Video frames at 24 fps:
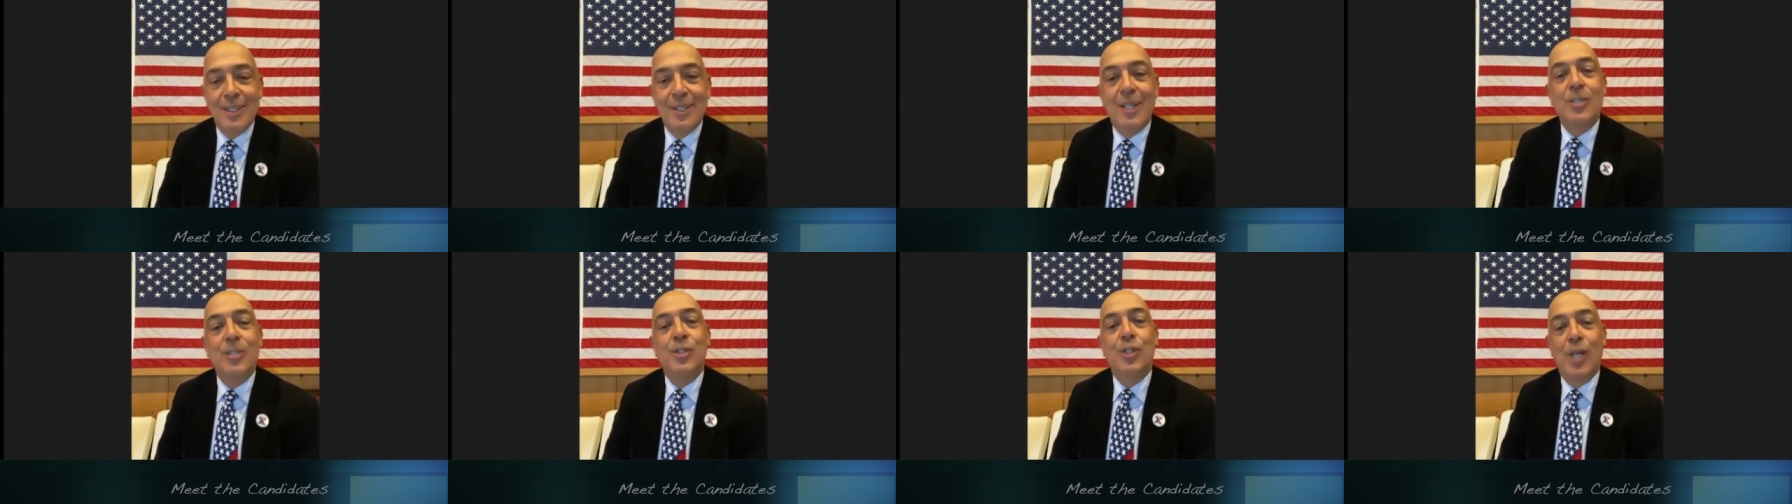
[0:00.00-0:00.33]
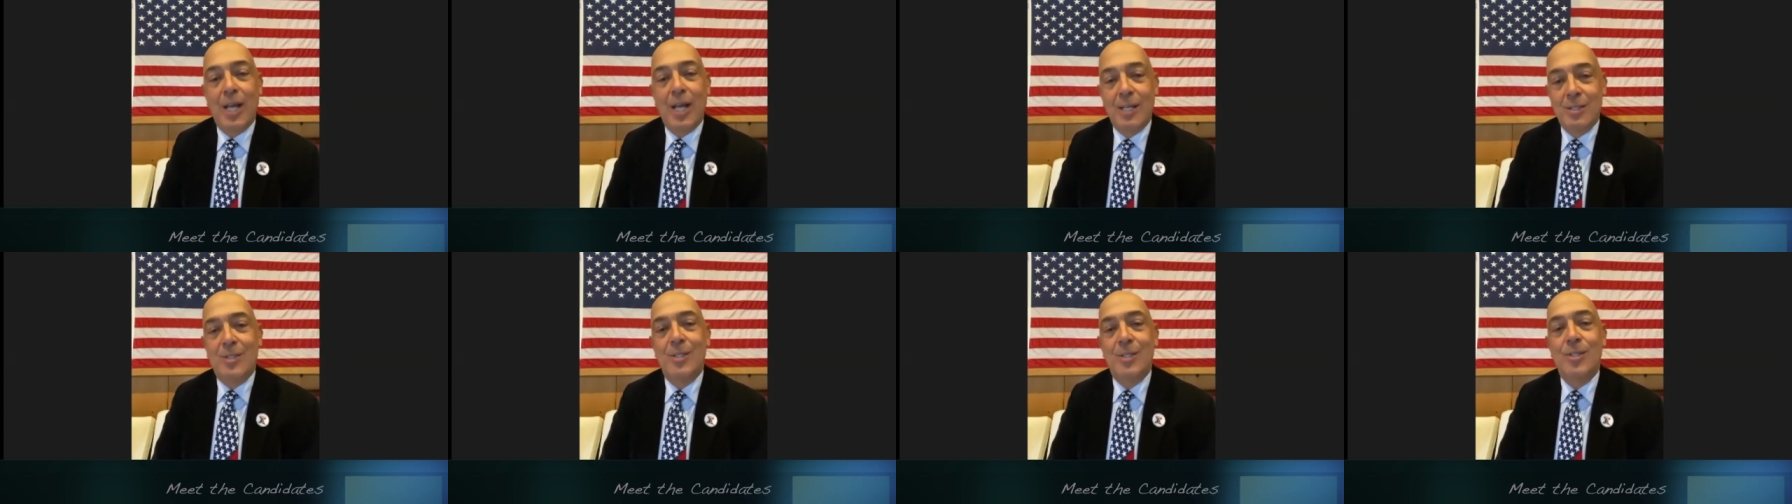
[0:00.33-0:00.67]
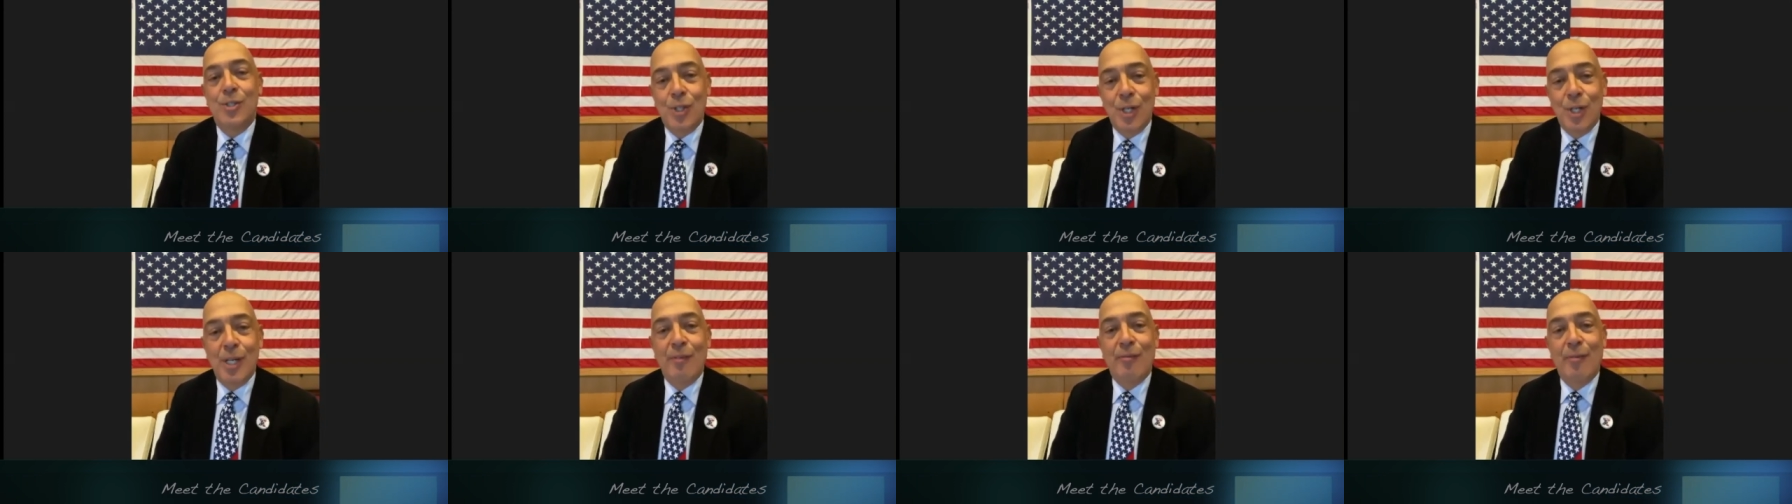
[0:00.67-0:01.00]
a chance to
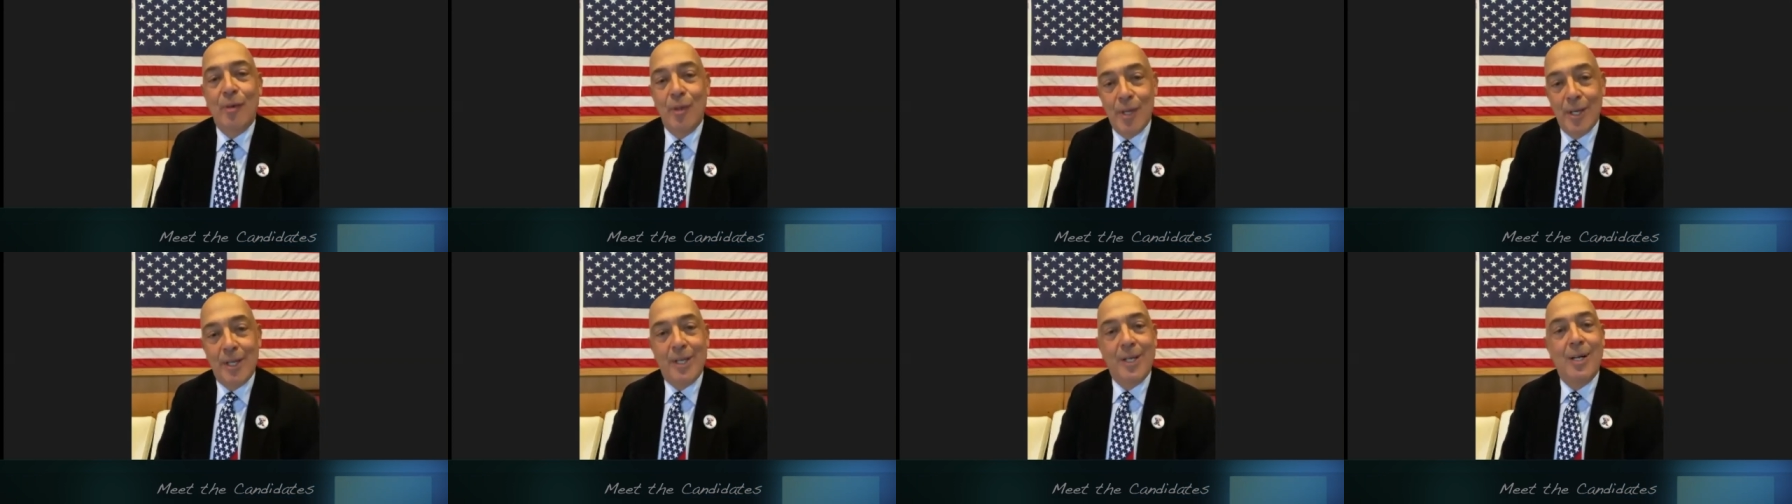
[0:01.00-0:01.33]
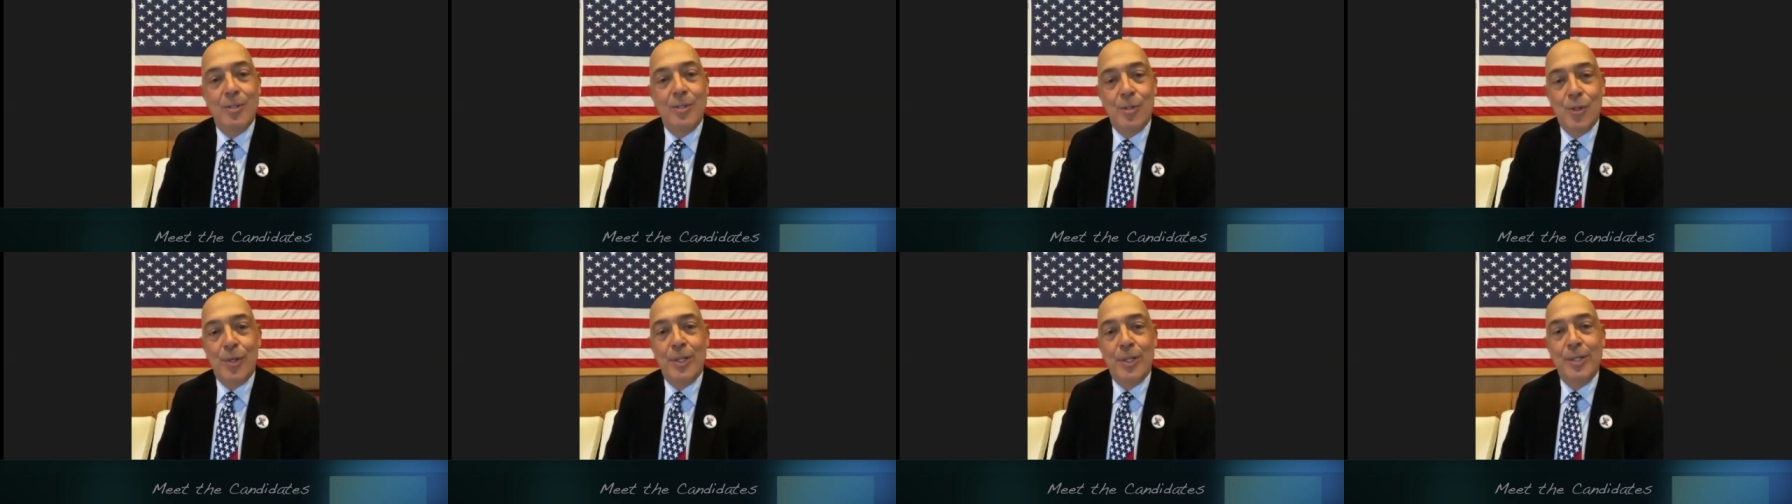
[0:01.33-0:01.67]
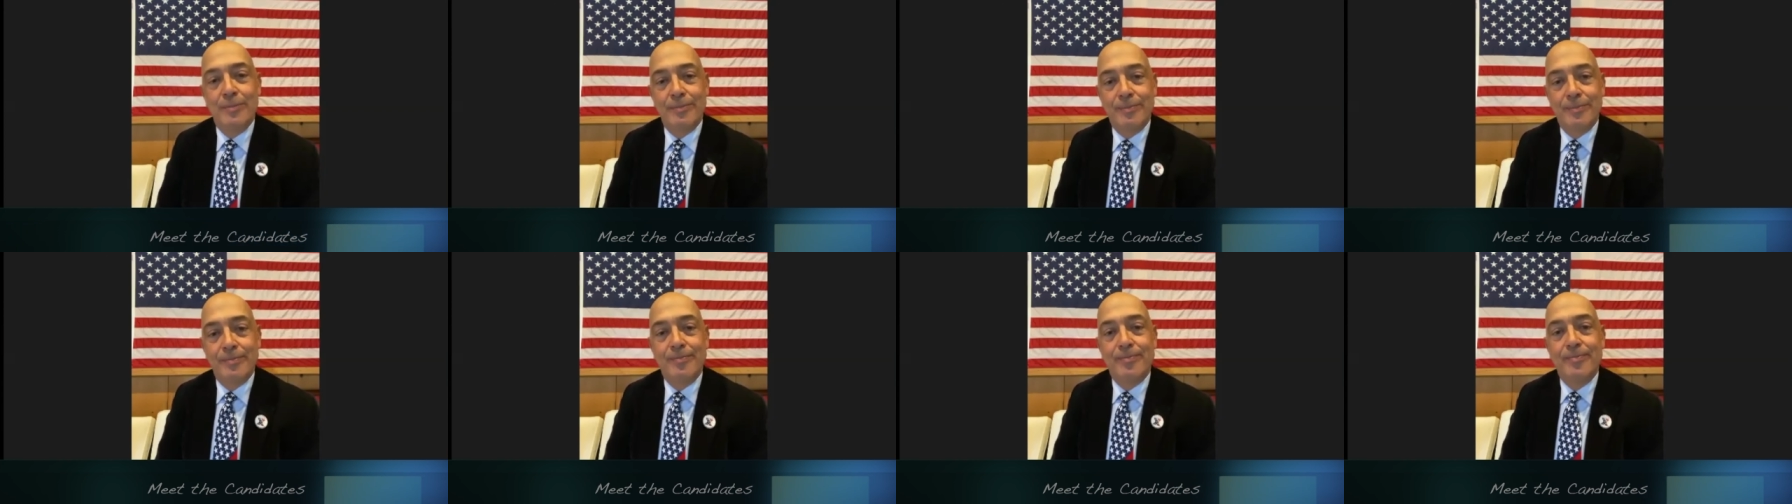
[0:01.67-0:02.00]
cheer for their country.
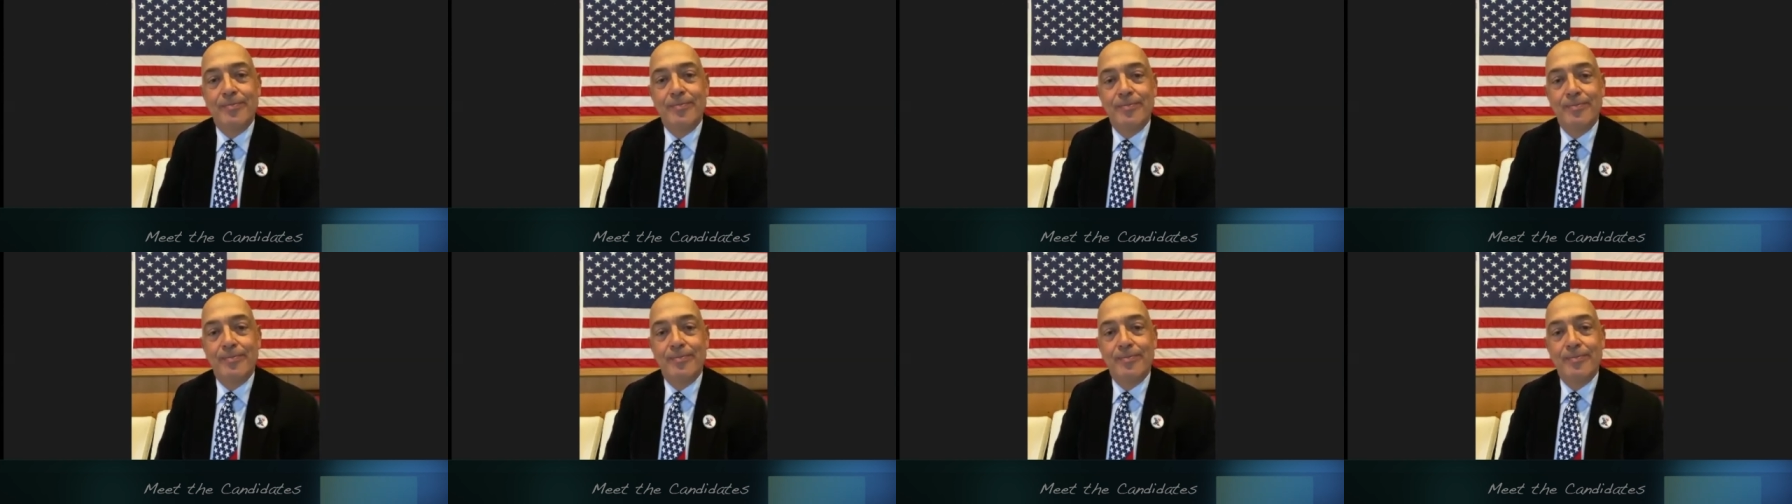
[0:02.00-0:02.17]
Yeah.